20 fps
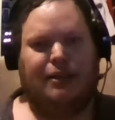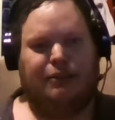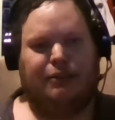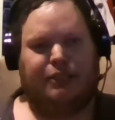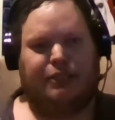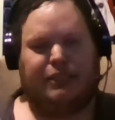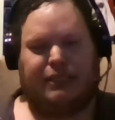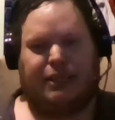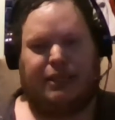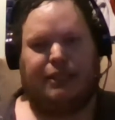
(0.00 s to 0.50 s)

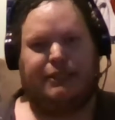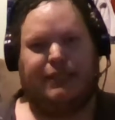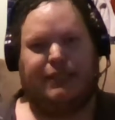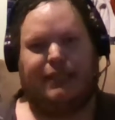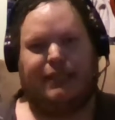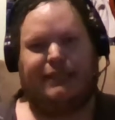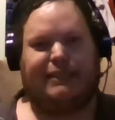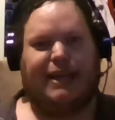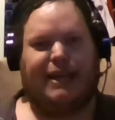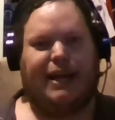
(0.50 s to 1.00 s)
Just because he
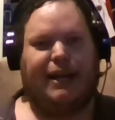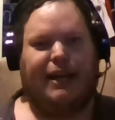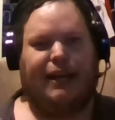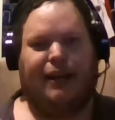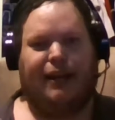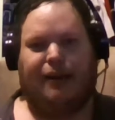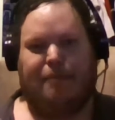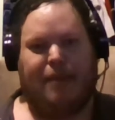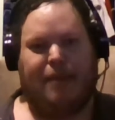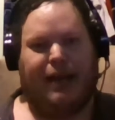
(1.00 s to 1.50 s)
said it,
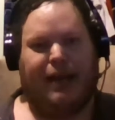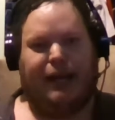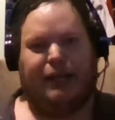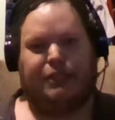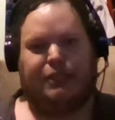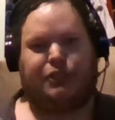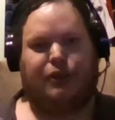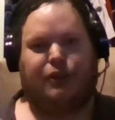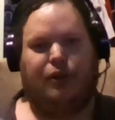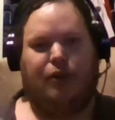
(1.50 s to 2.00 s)
it made it
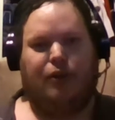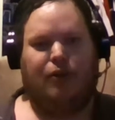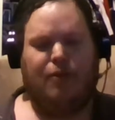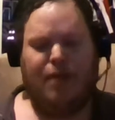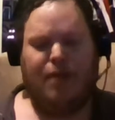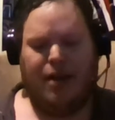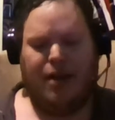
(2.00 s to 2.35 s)
true.